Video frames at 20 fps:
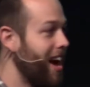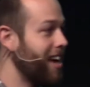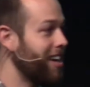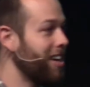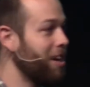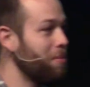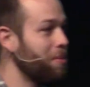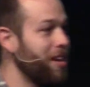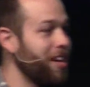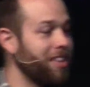
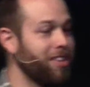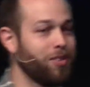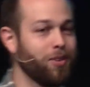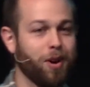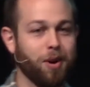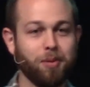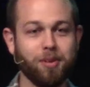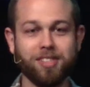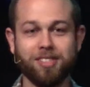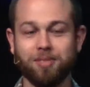I come in. The
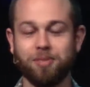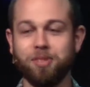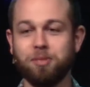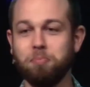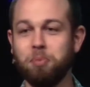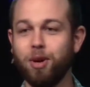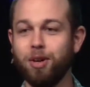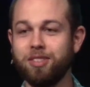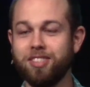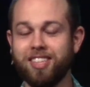door
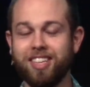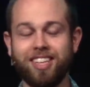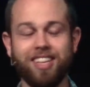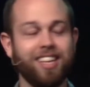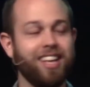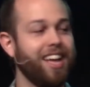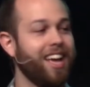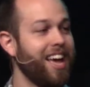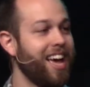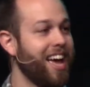was
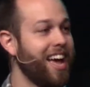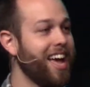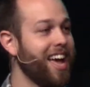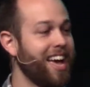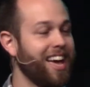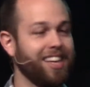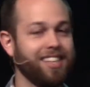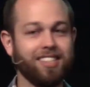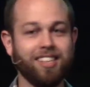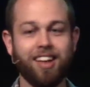bolted,
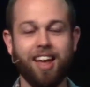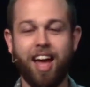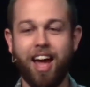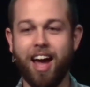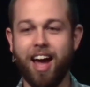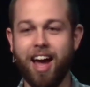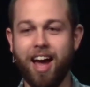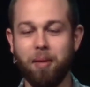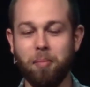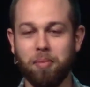and
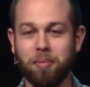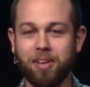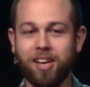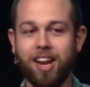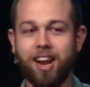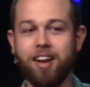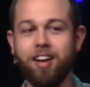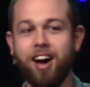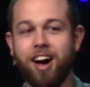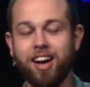I'm
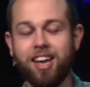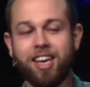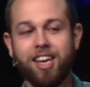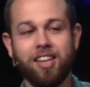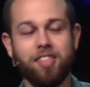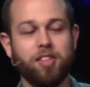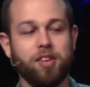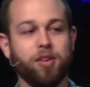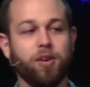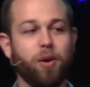kind of
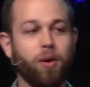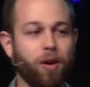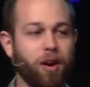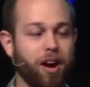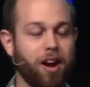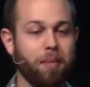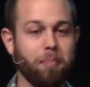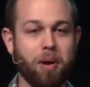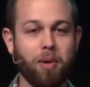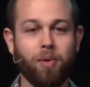knocking at the door.